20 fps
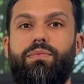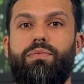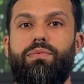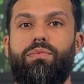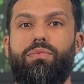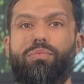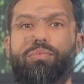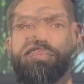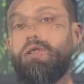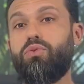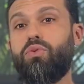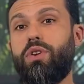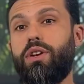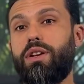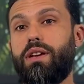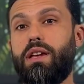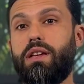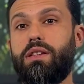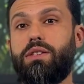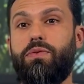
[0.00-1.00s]
This is where
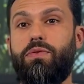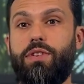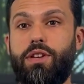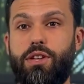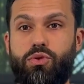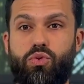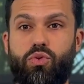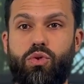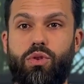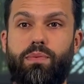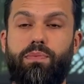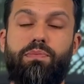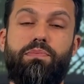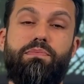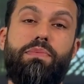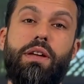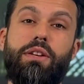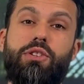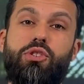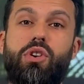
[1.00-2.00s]
it gets visual.
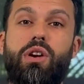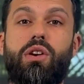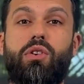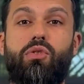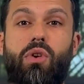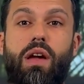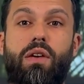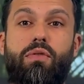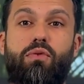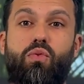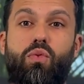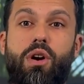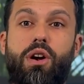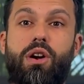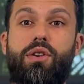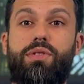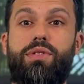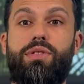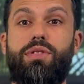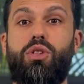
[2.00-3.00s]
Picture a graph
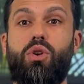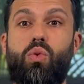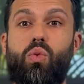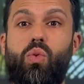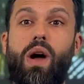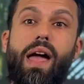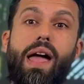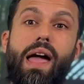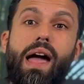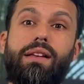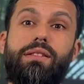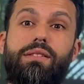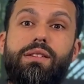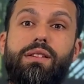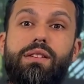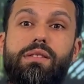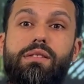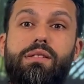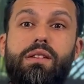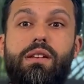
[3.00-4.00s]
where the
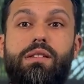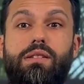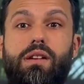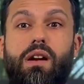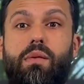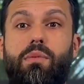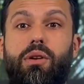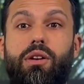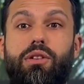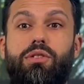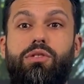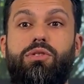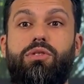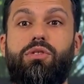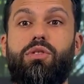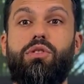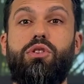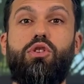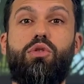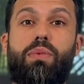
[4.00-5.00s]
y-axis is how much
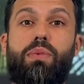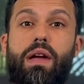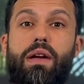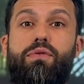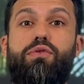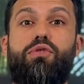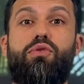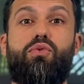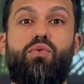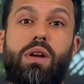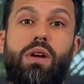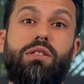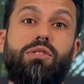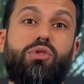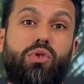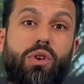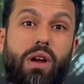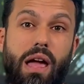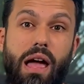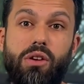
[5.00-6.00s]
you pay for rent
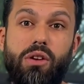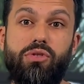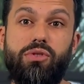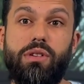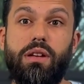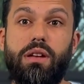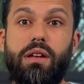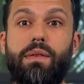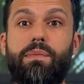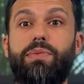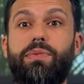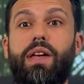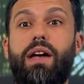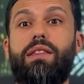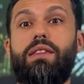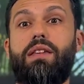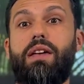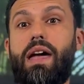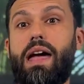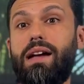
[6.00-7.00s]
or housing,
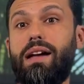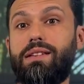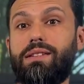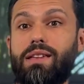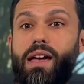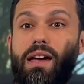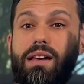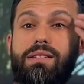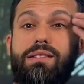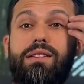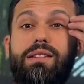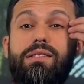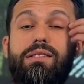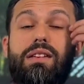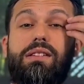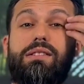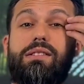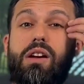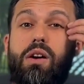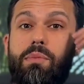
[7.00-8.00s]
and the x-axis
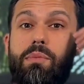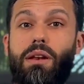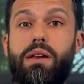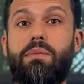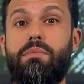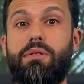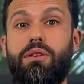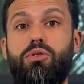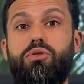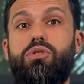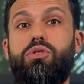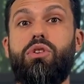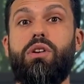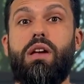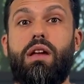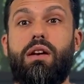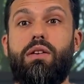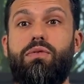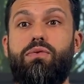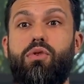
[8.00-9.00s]
is how many meals you
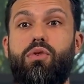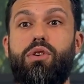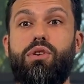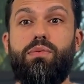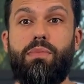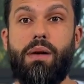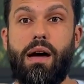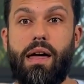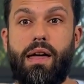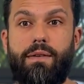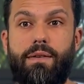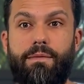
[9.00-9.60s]
can afford to buy.